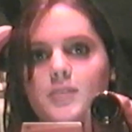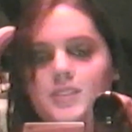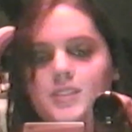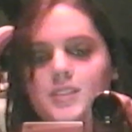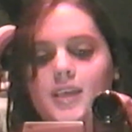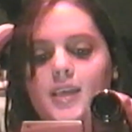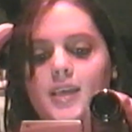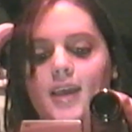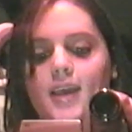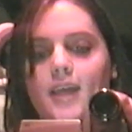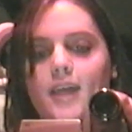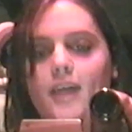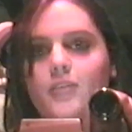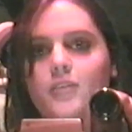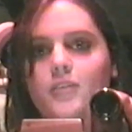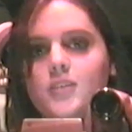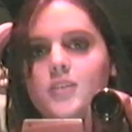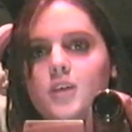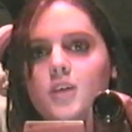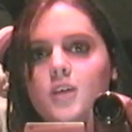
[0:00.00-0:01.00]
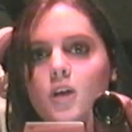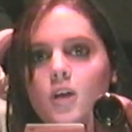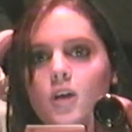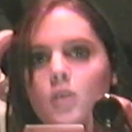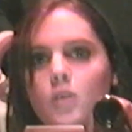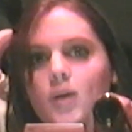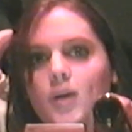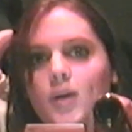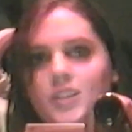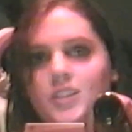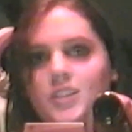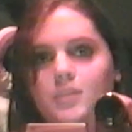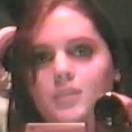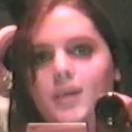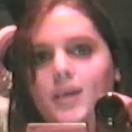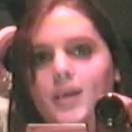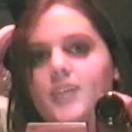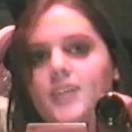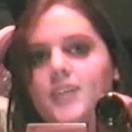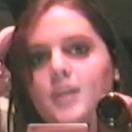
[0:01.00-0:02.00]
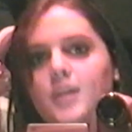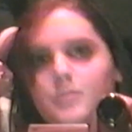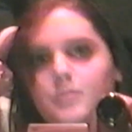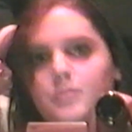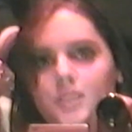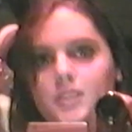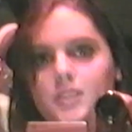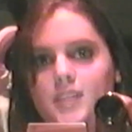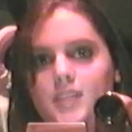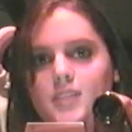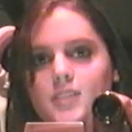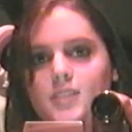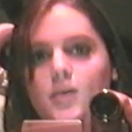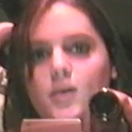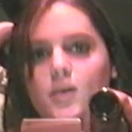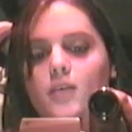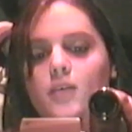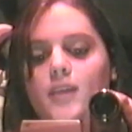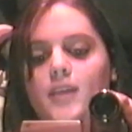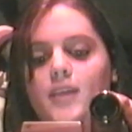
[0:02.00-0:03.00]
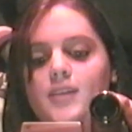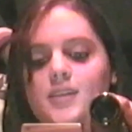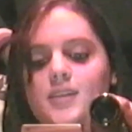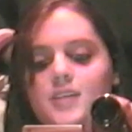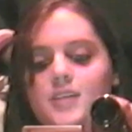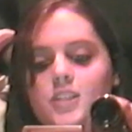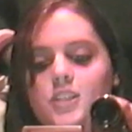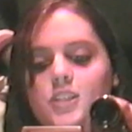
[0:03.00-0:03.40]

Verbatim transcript: Saint Catharines. We're watching the Blacktop Reset, the Walk Planet Stadia